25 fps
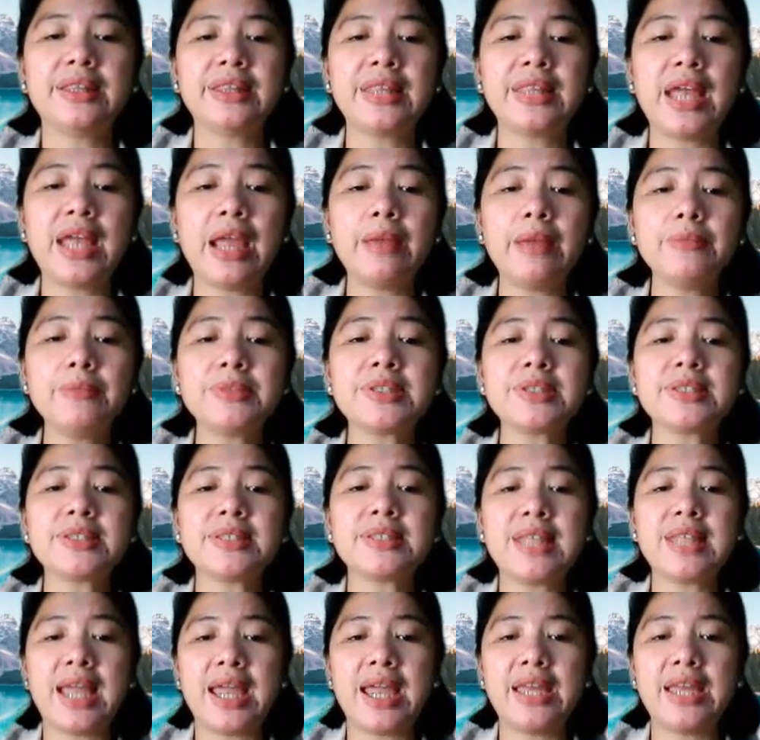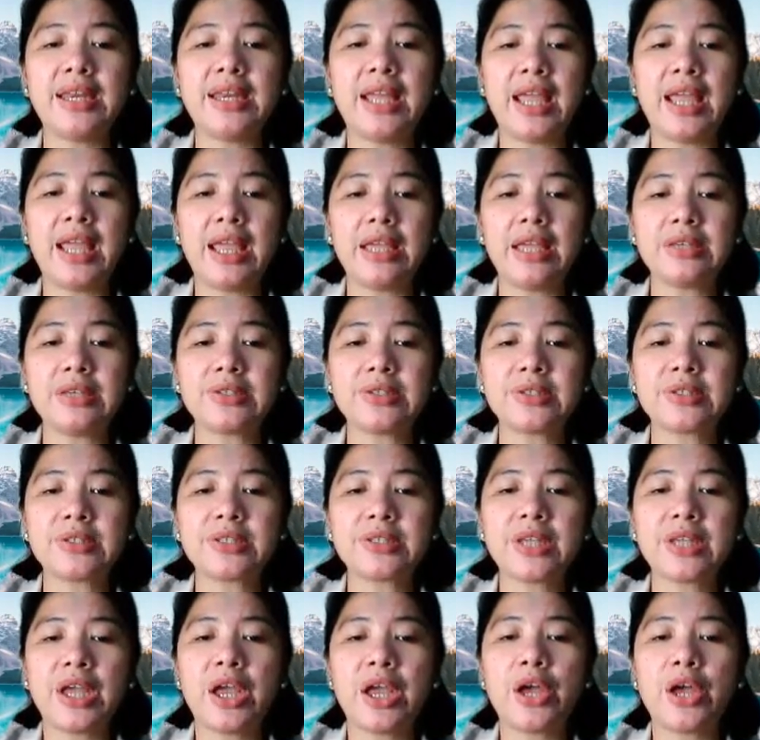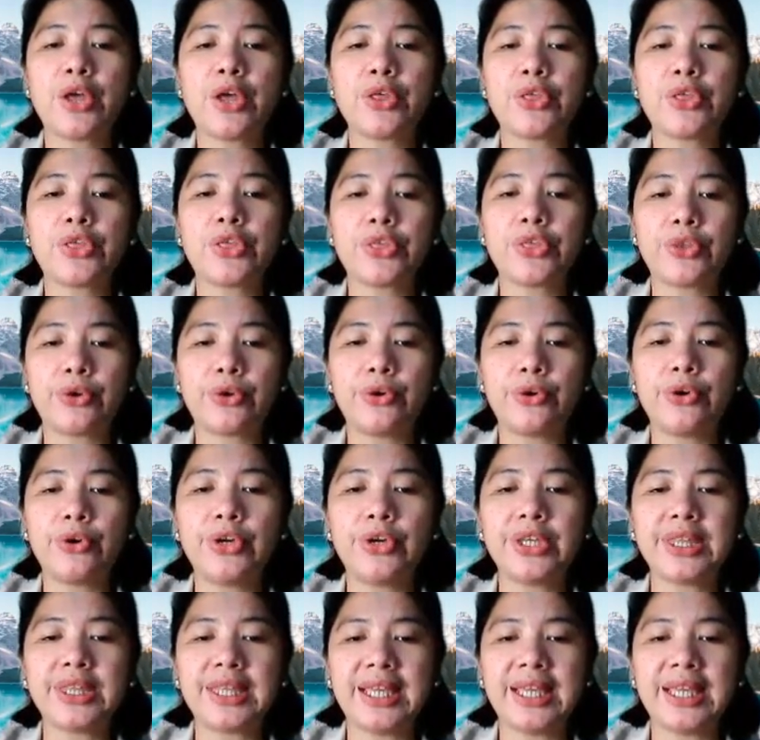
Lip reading: times 10 is 30.